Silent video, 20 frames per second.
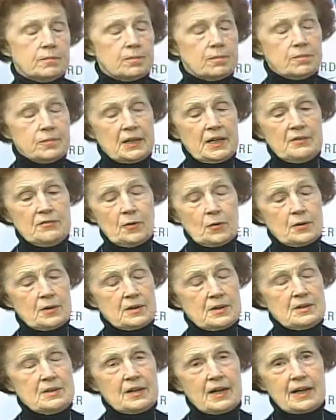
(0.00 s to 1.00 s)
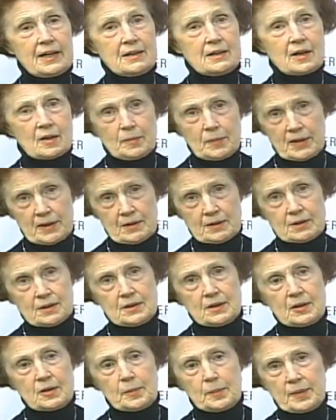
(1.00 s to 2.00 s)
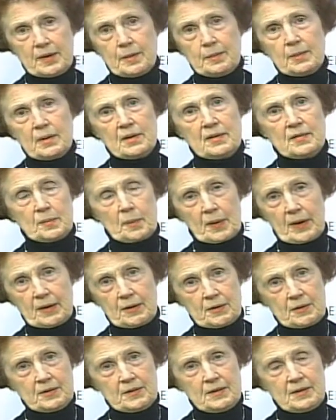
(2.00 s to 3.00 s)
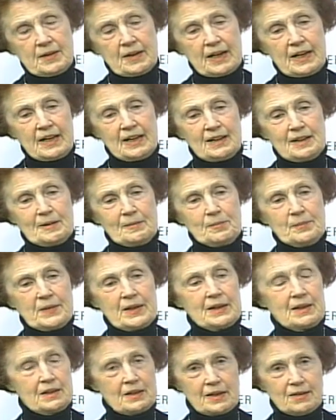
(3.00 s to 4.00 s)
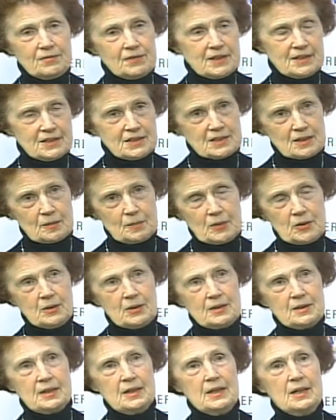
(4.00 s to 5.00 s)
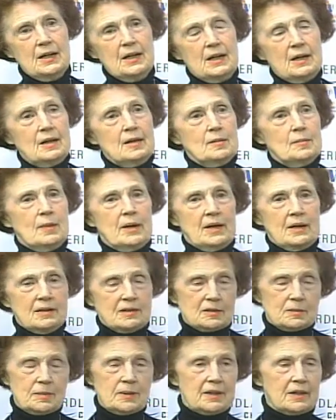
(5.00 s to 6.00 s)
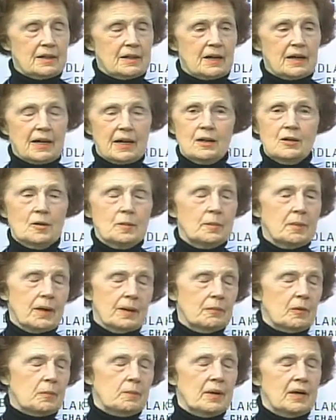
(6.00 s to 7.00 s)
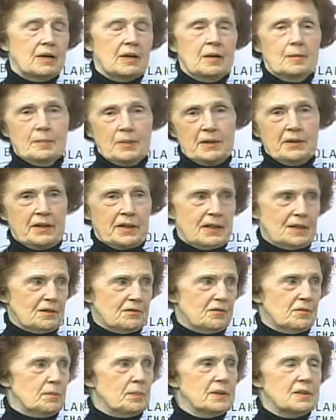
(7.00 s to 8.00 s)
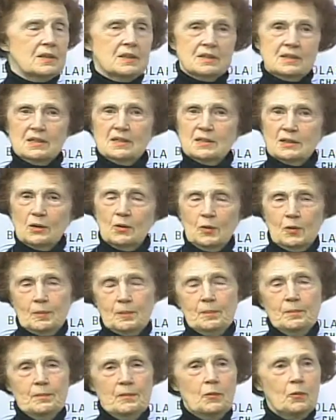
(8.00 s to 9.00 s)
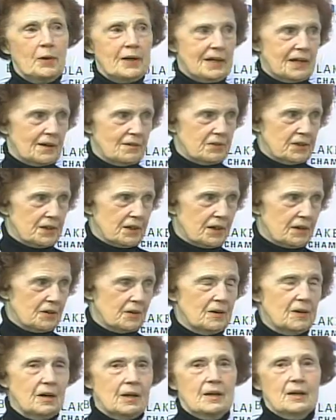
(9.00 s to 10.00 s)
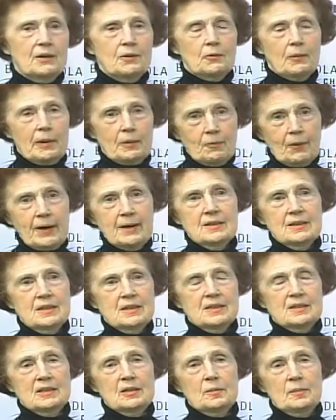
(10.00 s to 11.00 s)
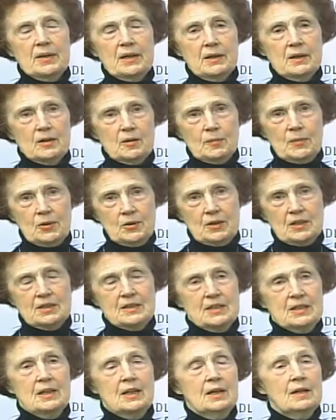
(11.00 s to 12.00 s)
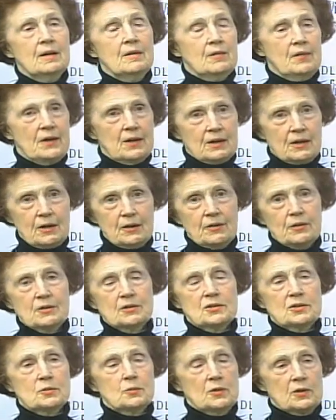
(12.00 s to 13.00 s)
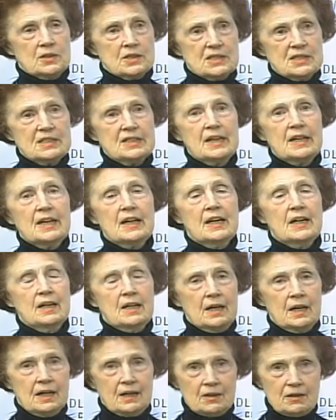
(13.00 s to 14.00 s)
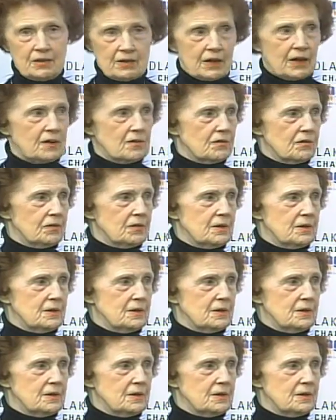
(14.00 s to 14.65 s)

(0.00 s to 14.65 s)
devoted and committed to the people of Brainerd. I love this community. My husband and I could probably pick up and leave, but this is home. We love it here. We want this to be a community that others will stay and love.